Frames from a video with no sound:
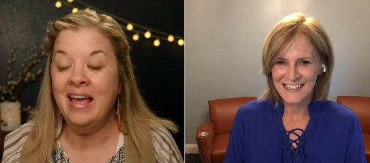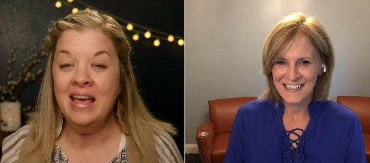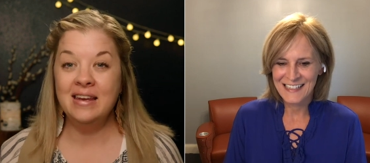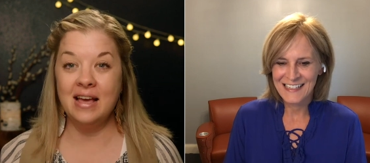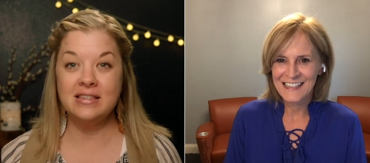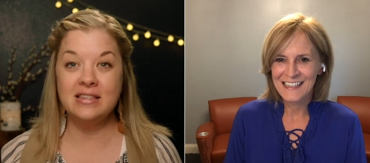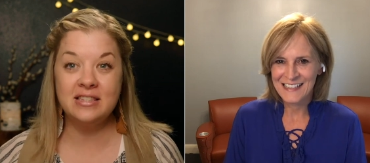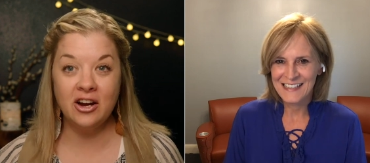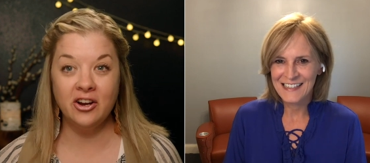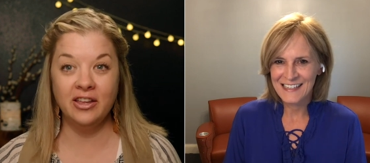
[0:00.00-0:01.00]

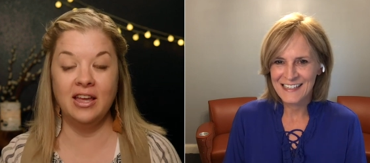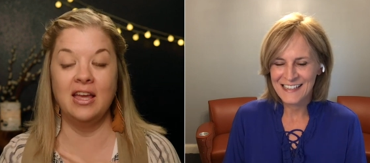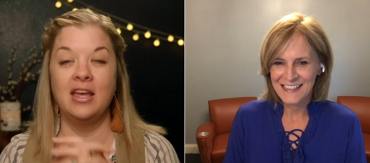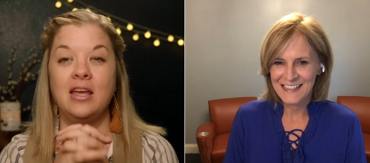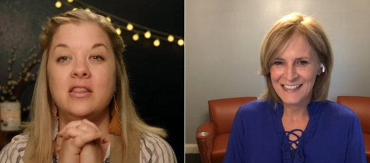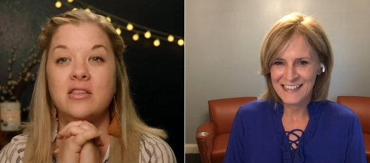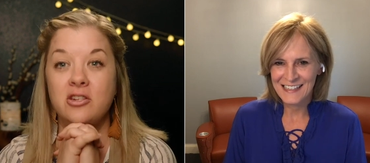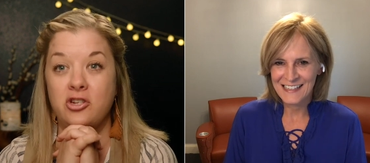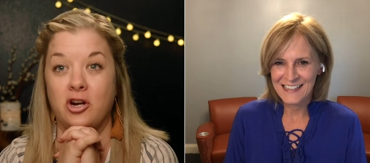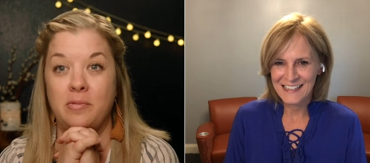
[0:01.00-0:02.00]
Speaker 1: necessarily in the
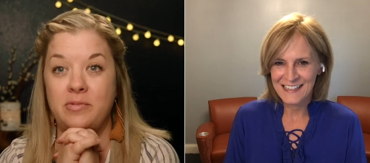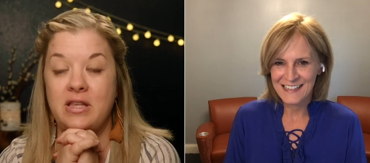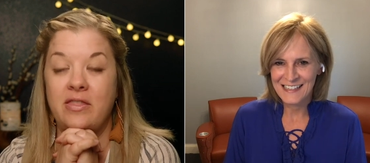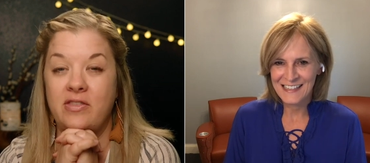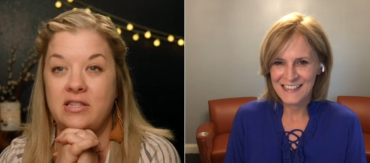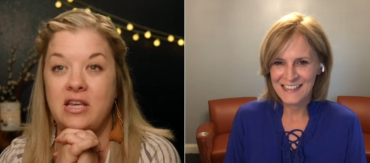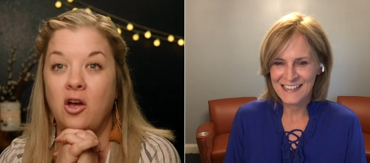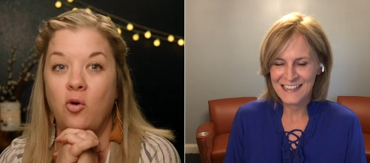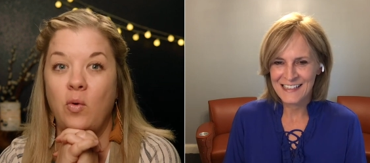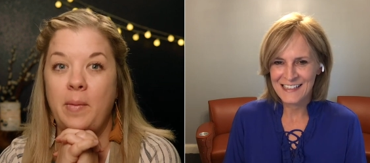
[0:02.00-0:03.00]
terms that the
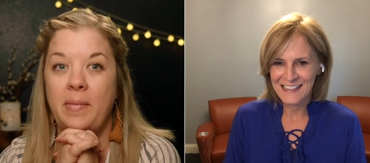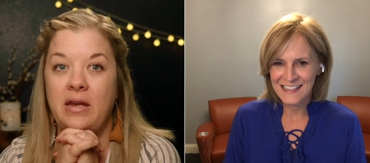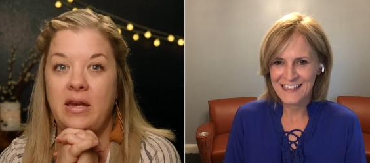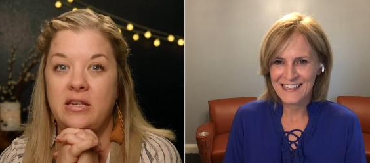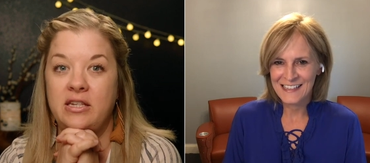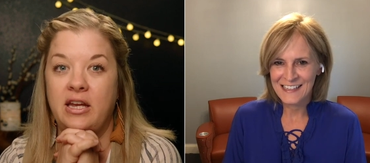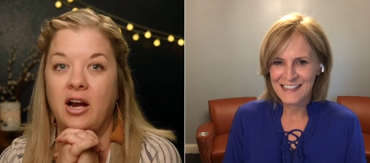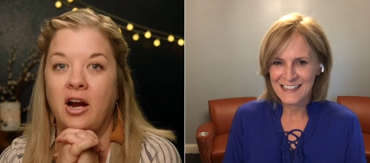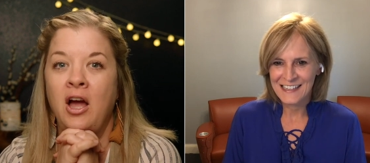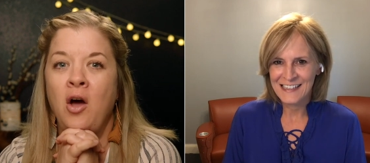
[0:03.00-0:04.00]
single women need to
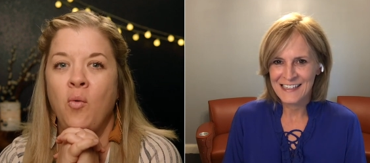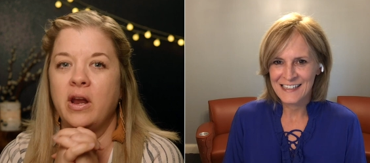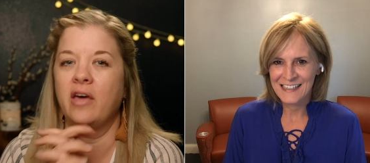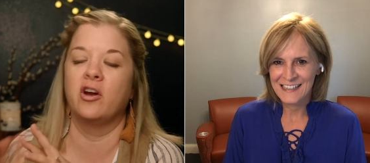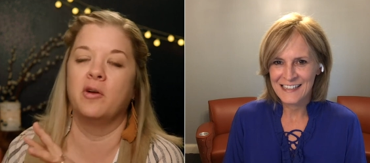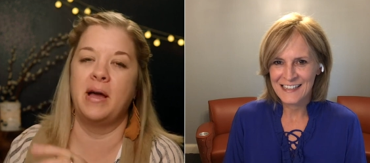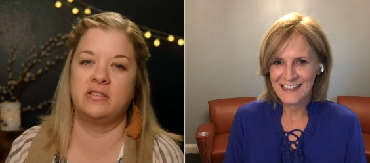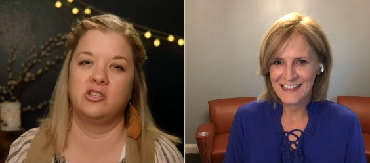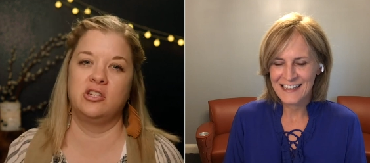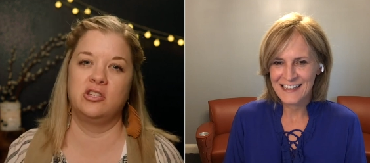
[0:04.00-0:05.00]
hear. What other
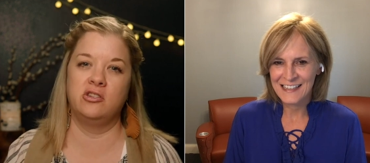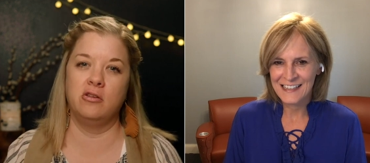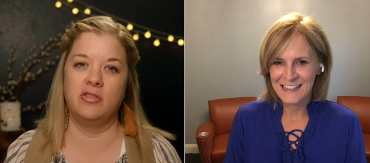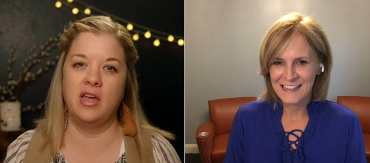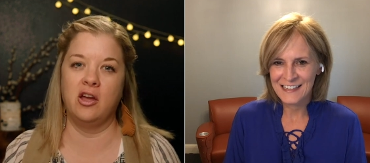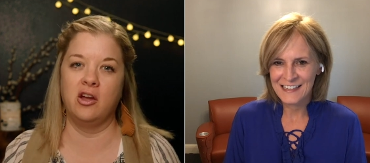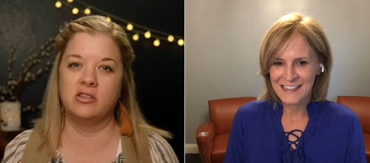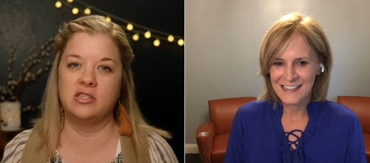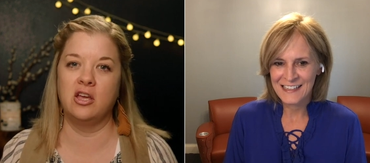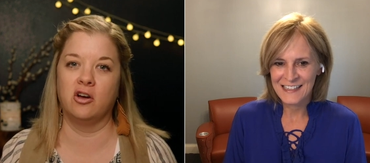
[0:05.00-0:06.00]
messages do you think
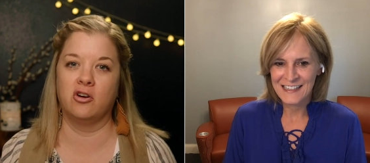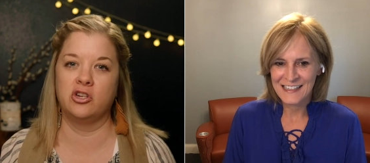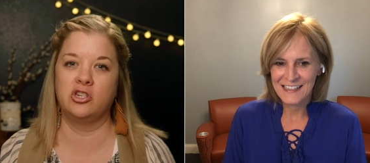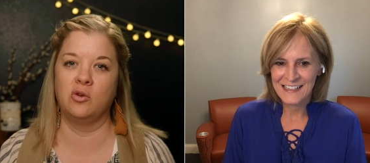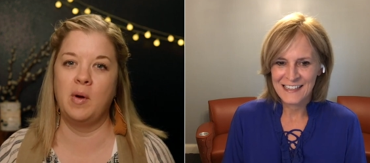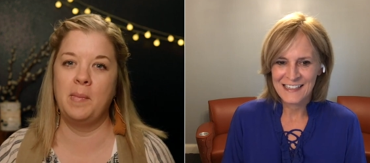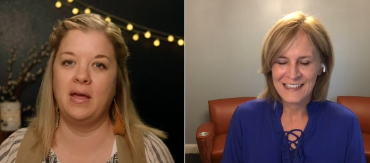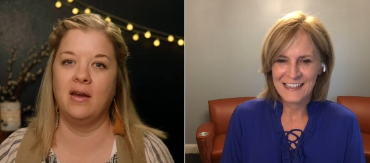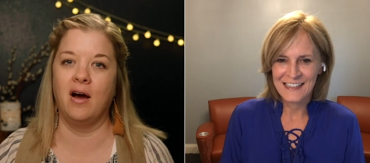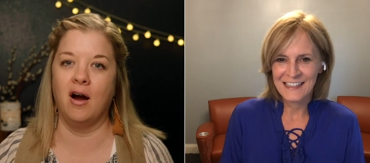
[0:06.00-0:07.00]
single Christian
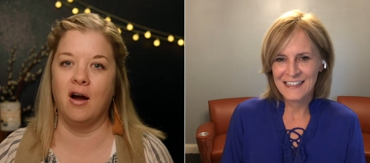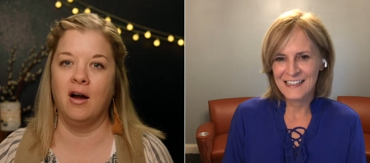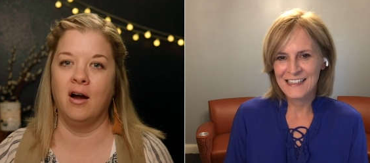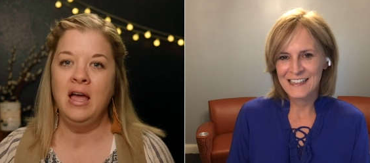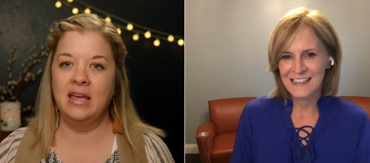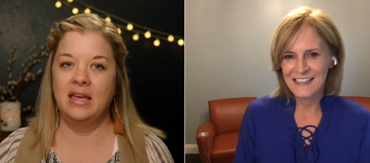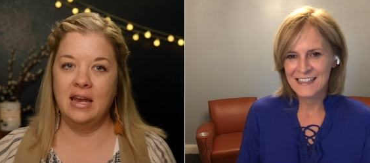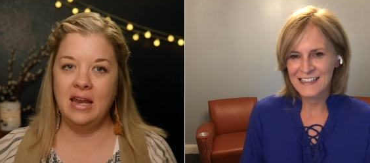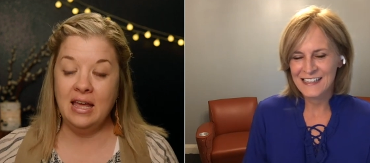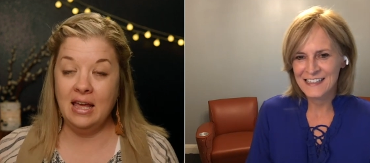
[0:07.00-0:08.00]
women are
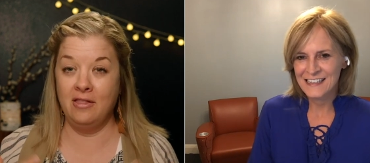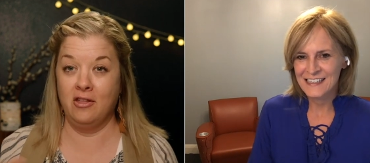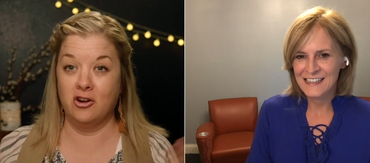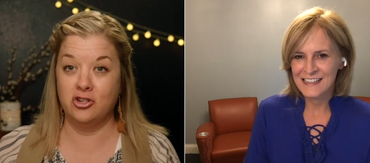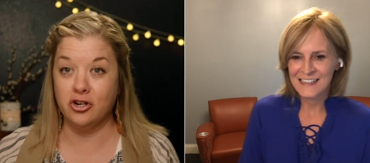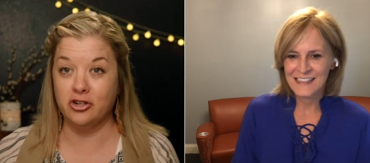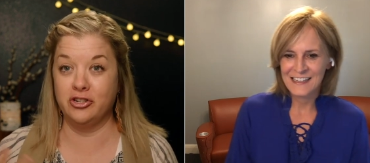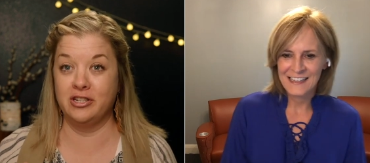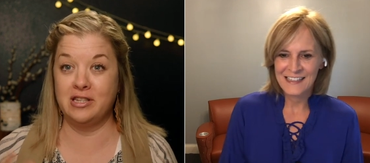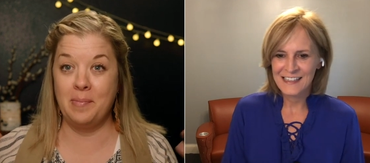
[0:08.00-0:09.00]
getting in their
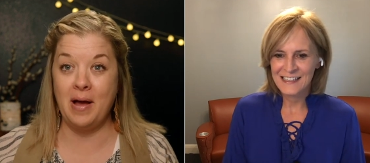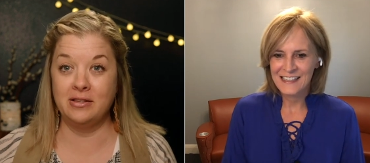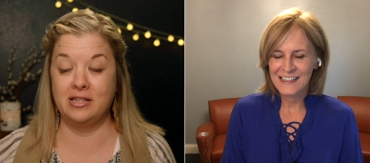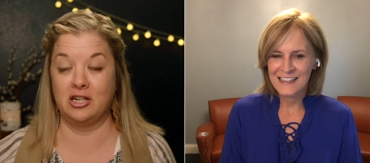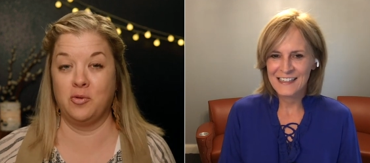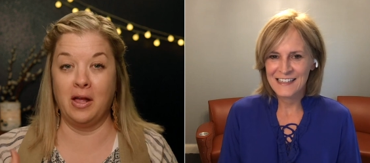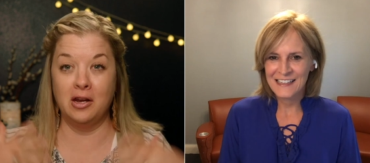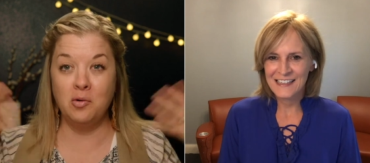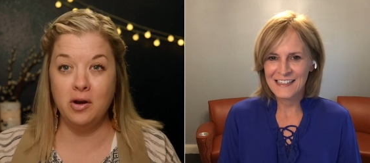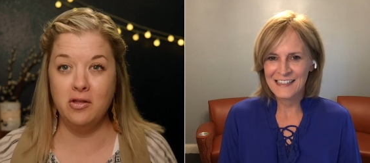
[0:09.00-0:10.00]
churches about
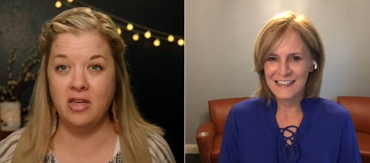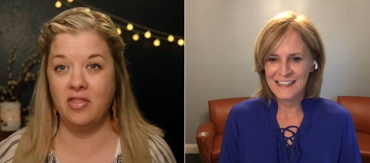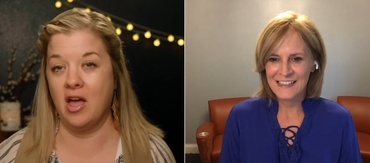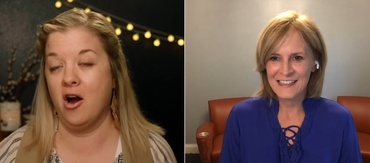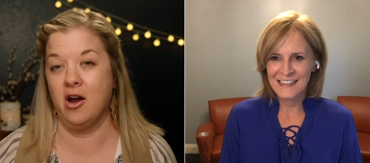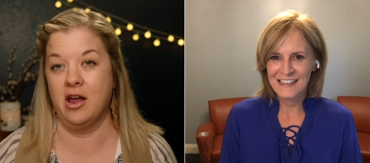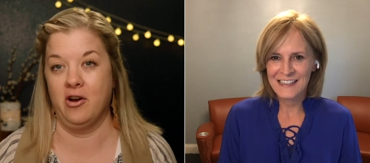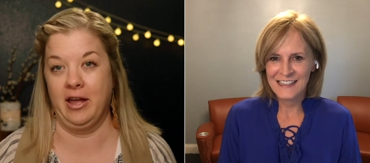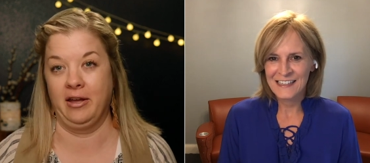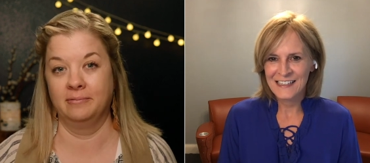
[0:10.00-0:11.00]
sexuality? What do you think they are
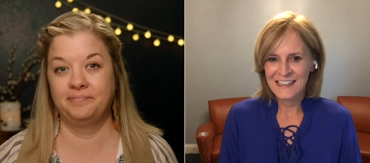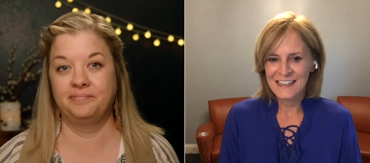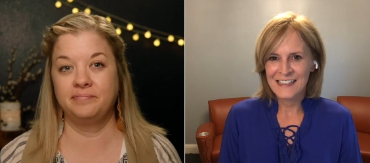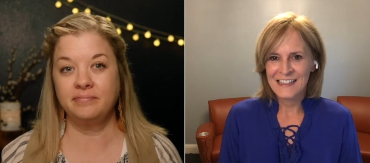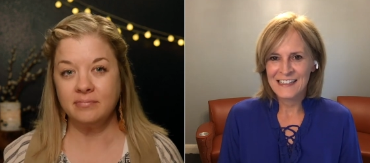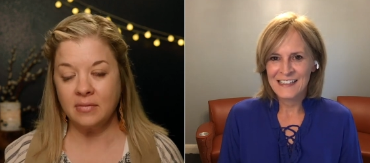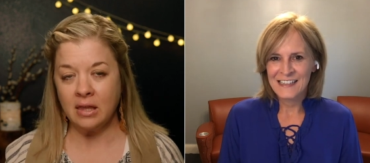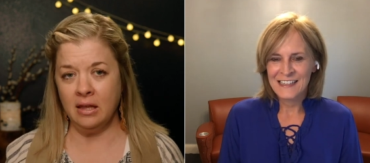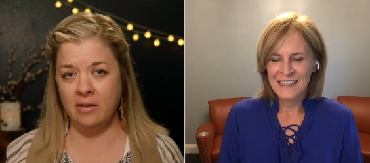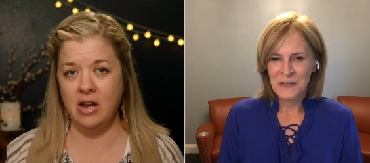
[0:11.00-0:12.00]
hearing?
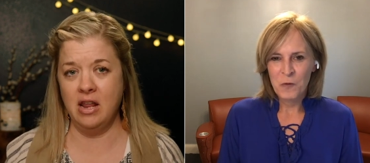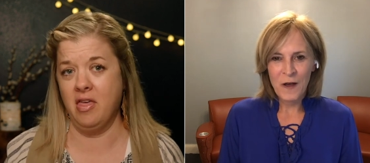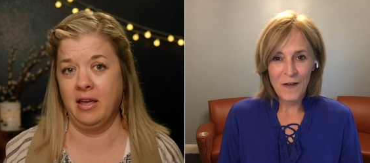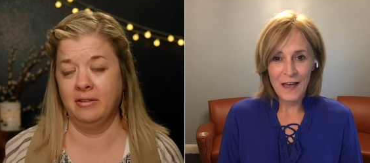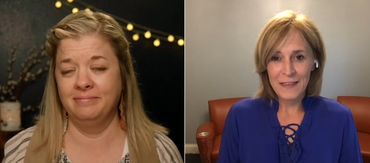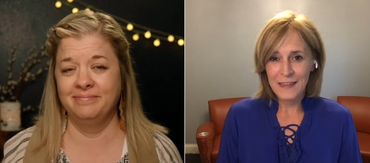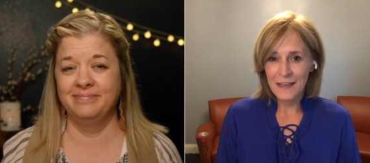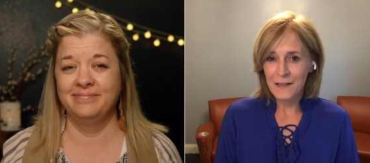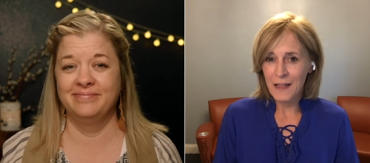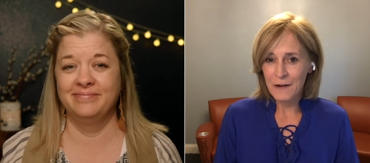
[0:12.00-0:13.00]
Speaker 2: Anything? Well, I
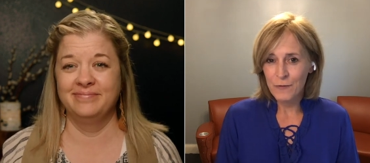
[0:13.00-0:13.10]
think a lot of